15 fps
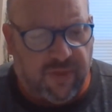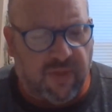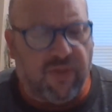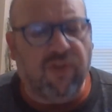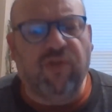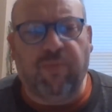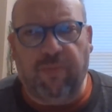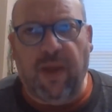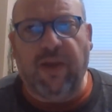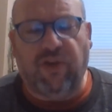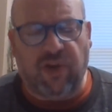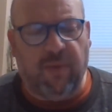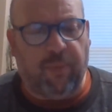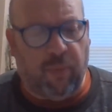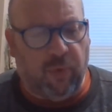that the
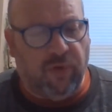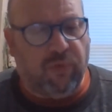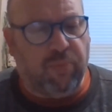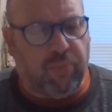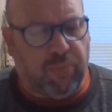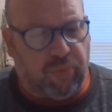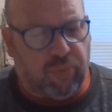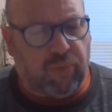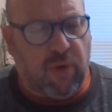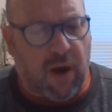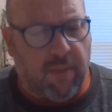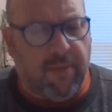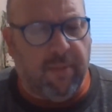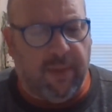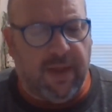spaceship was
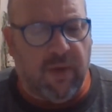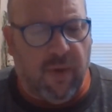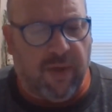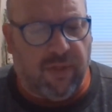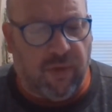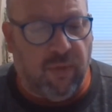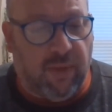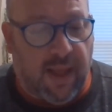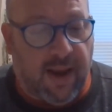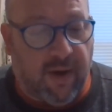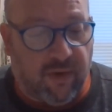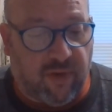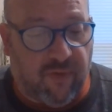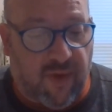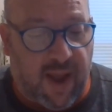probably going through
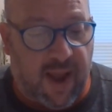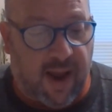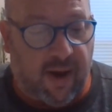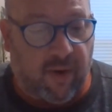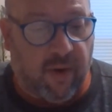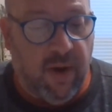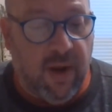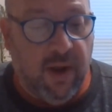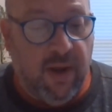layers of air